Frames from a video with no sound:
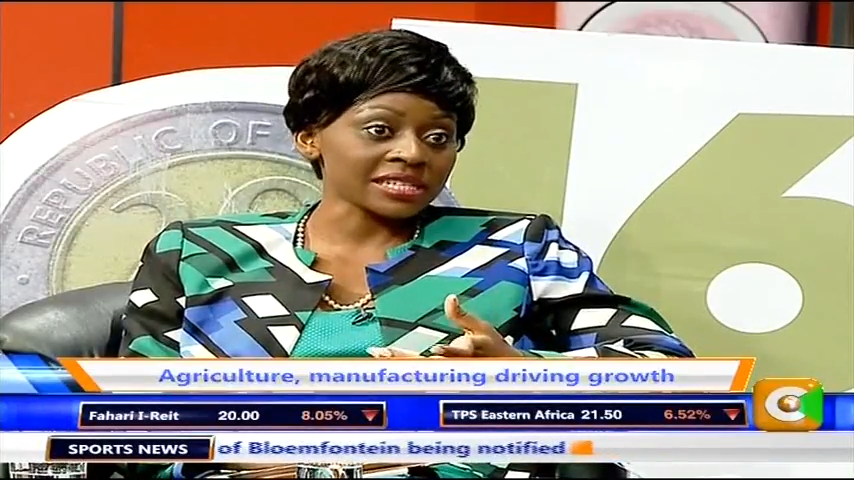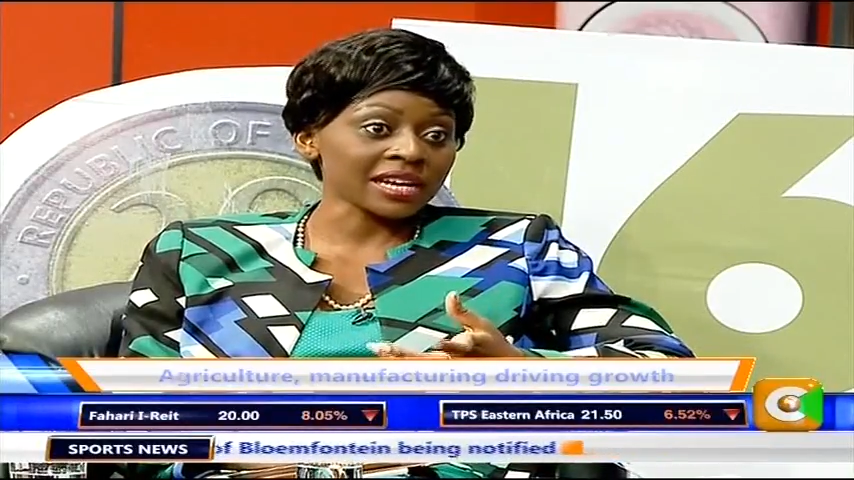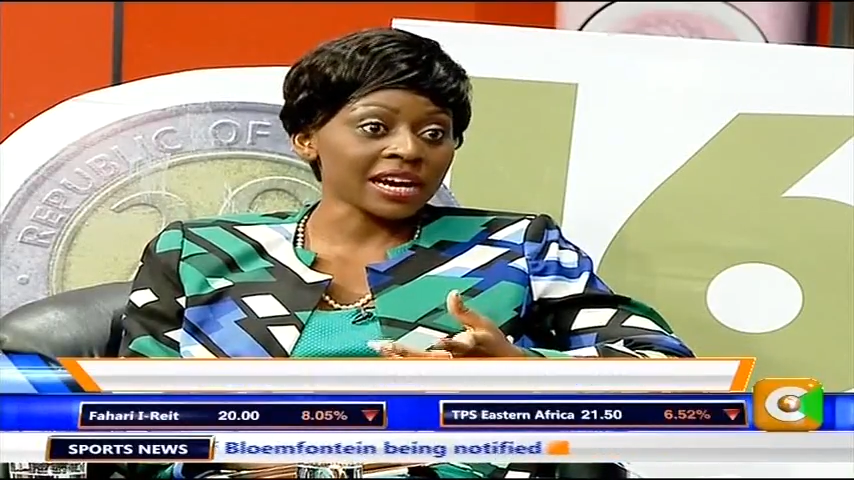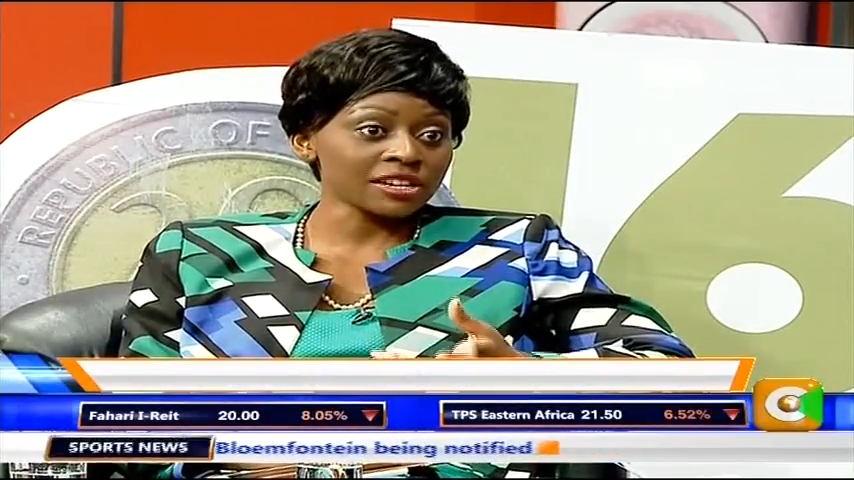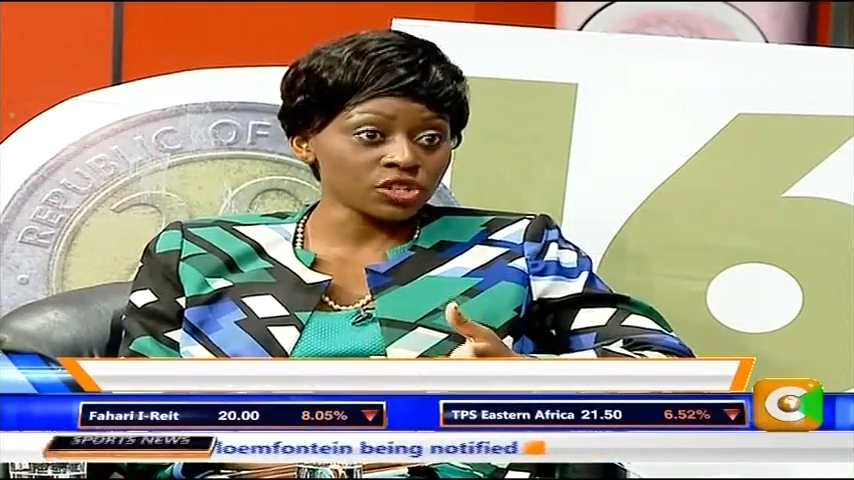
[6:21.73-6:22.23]

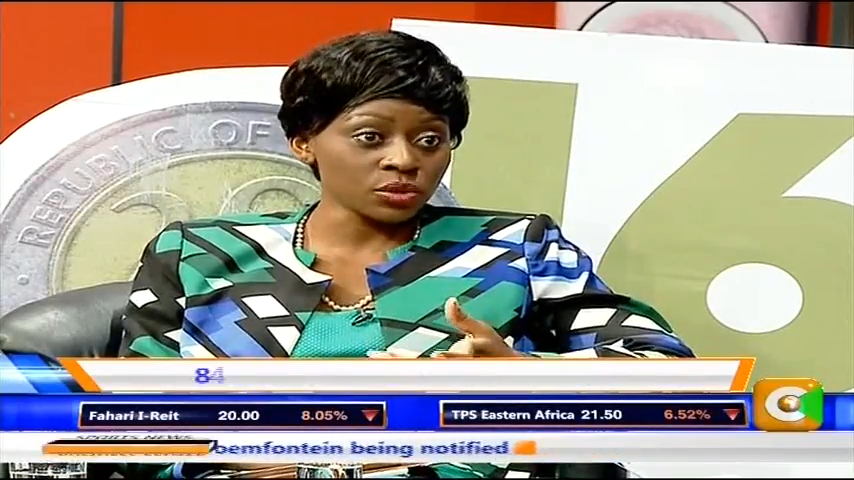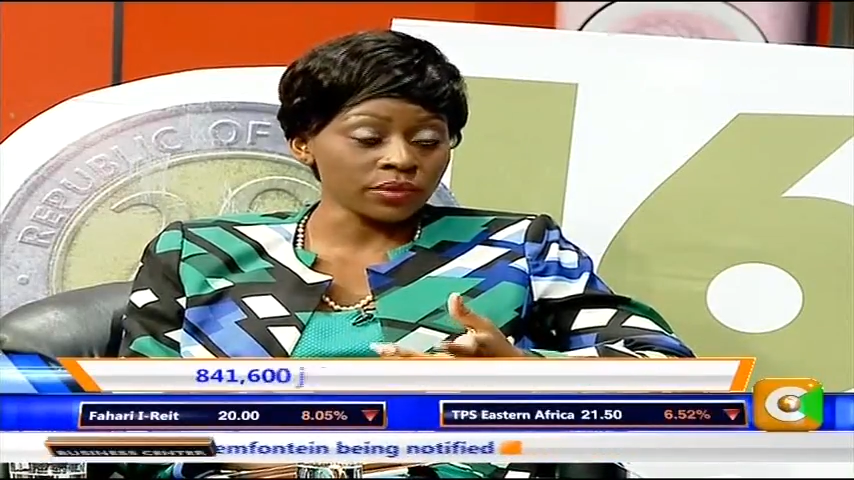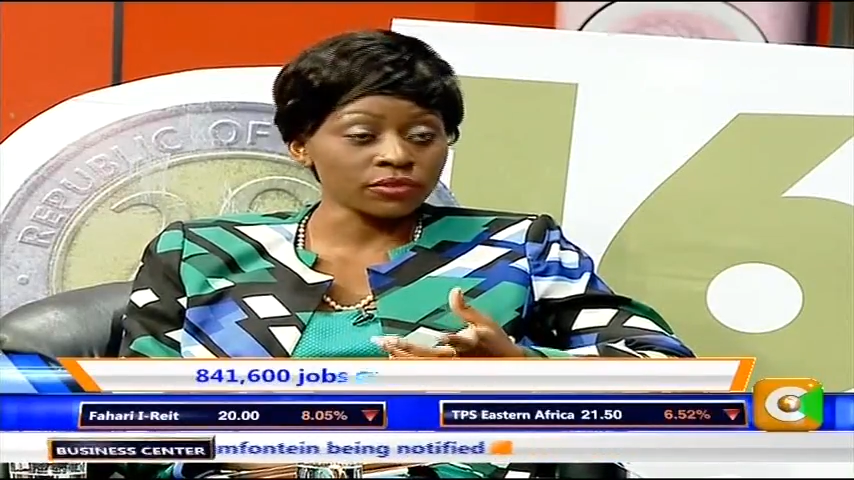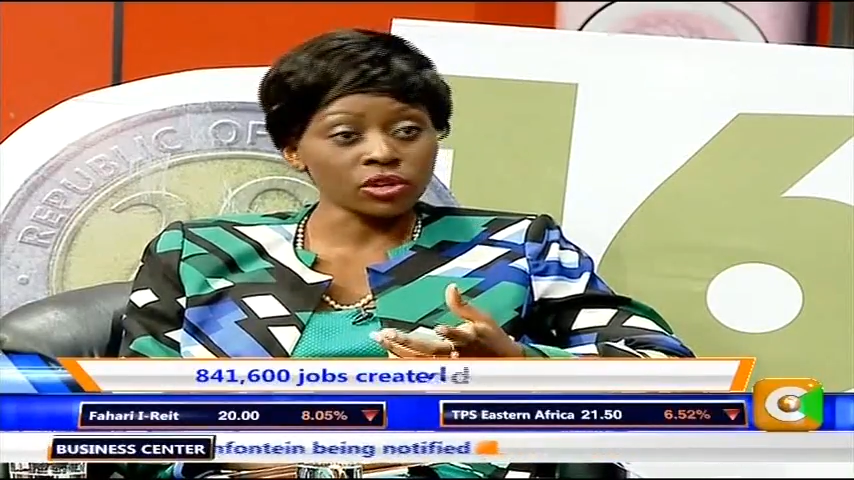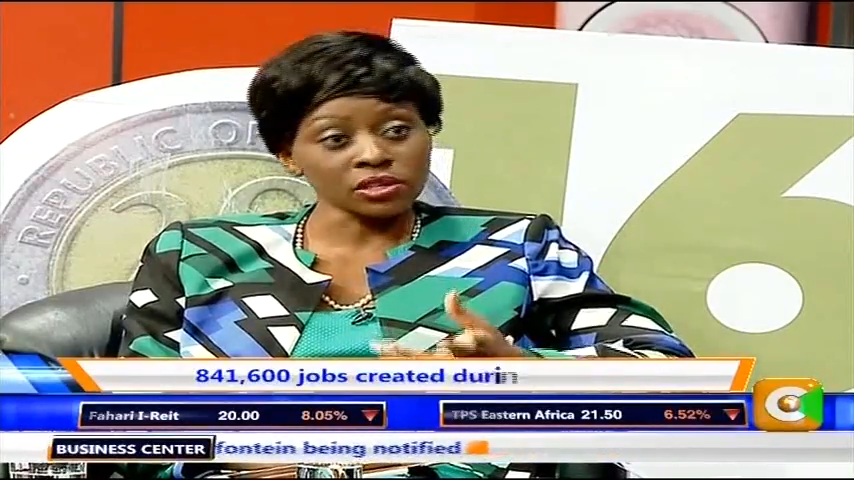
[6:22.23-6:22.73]
country we've
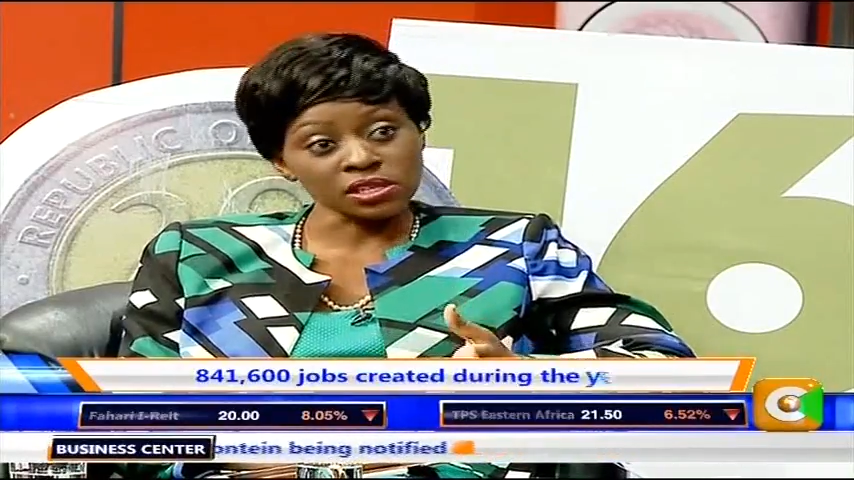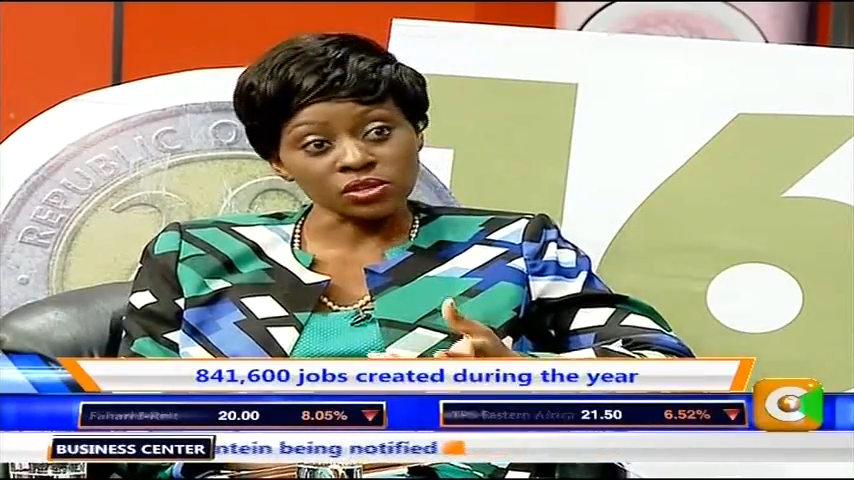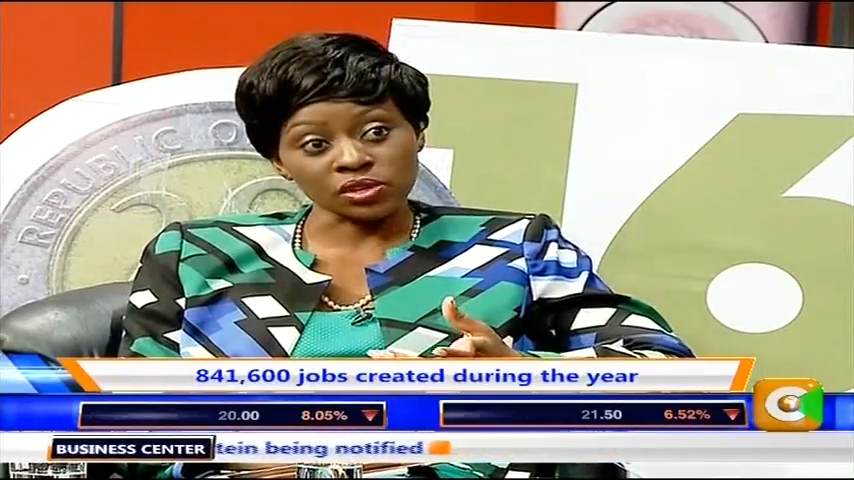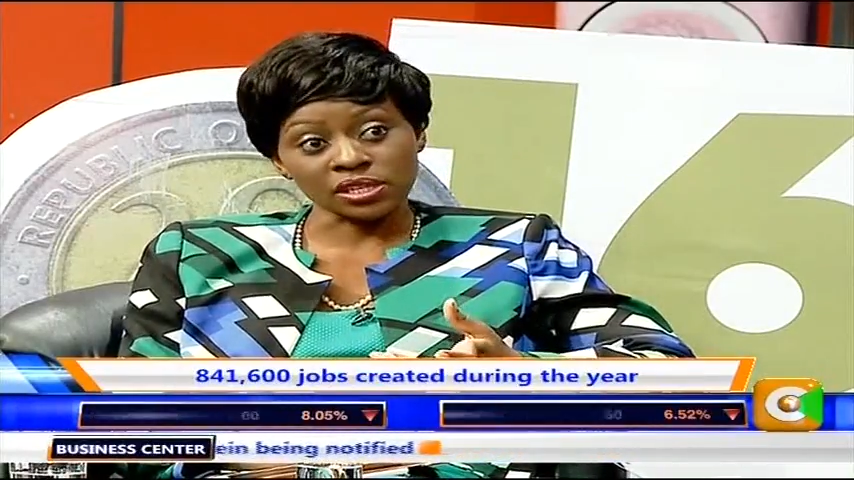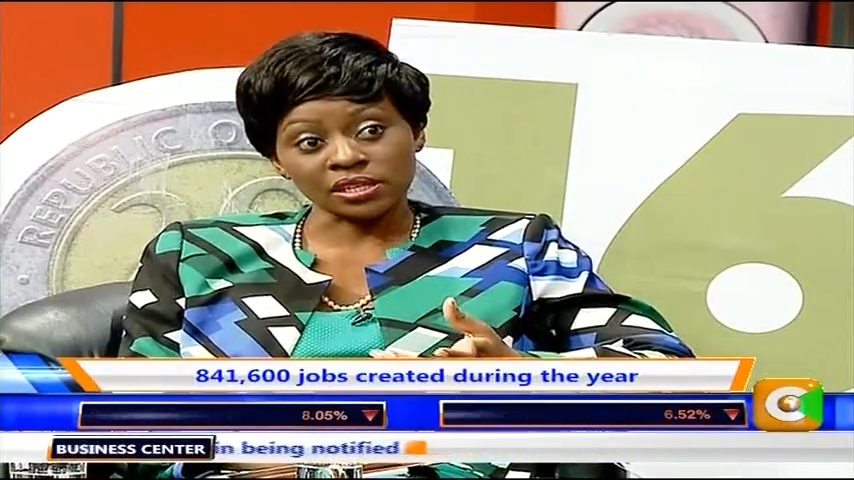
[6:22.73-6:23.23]

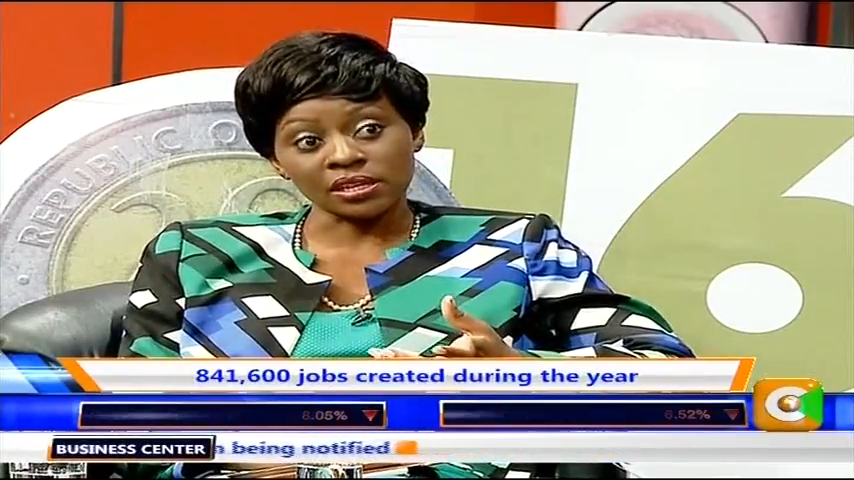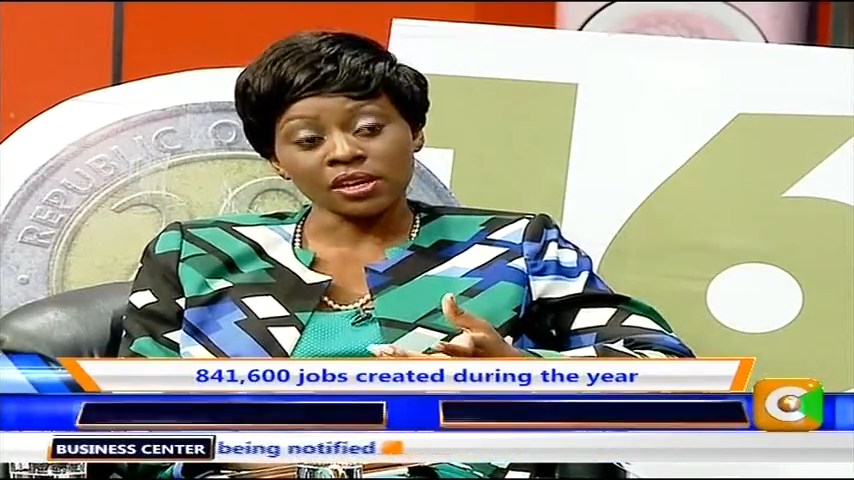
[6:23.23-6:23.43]
concentrated